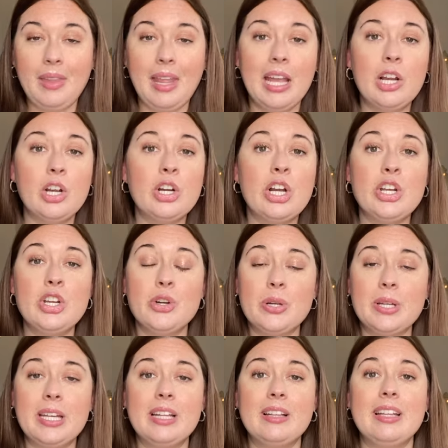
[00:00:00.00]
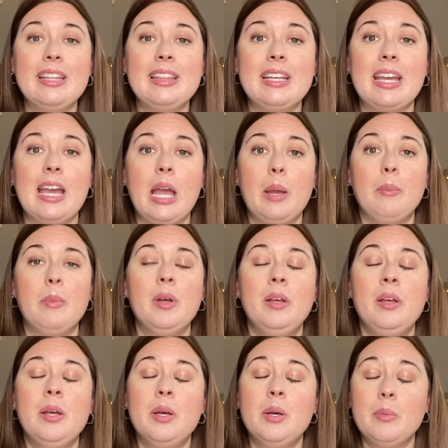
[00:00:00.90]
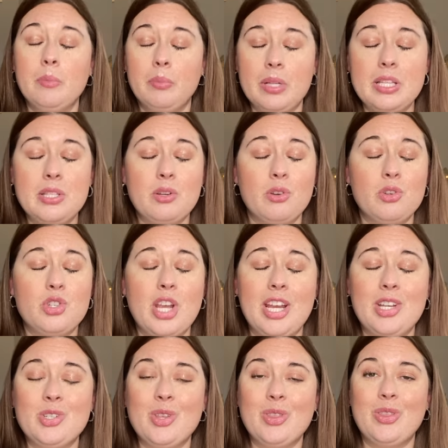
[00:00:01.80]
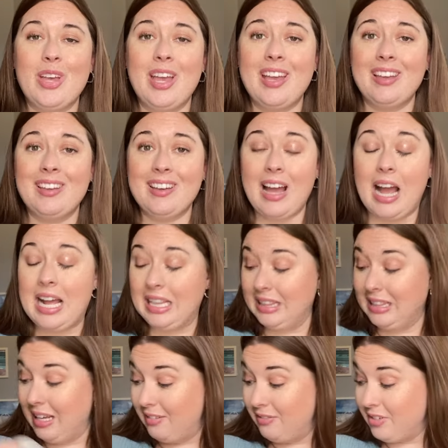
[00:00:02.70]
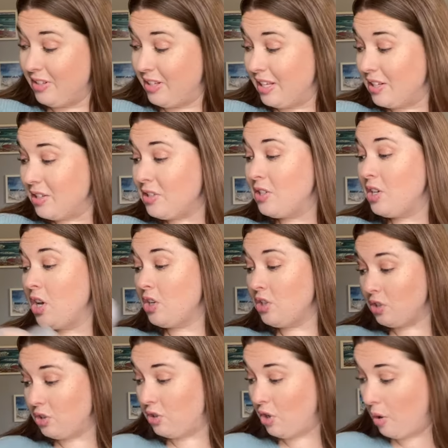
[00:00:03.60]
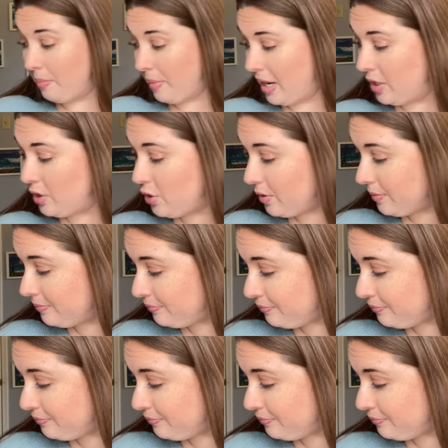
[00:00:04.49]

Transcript: Erica, you're killing the game. Please don't change a thing. I loved this so much.